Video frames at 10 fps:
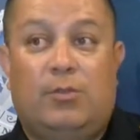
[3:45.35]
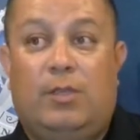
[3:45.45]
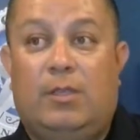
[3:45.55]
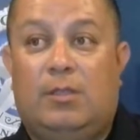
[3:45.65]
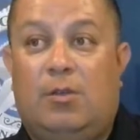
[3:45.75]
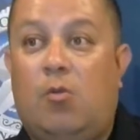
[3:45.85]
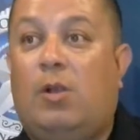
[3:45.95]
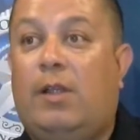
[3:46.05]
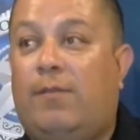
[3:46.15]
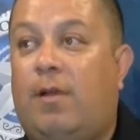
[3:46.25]
So he is an Oak
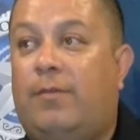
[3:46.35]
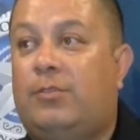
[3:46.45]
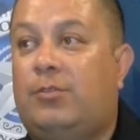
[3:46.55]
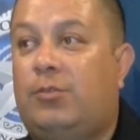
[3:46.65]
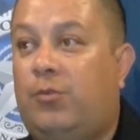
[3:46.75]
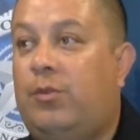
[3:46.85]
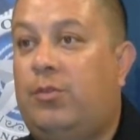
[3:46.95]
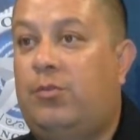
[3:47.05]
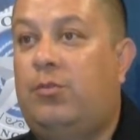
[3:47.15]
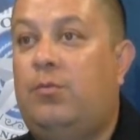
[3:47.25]
Cliff officer through
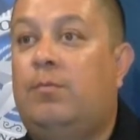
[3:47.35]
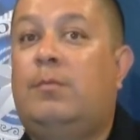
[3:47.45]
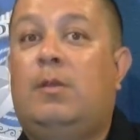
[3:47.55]
and through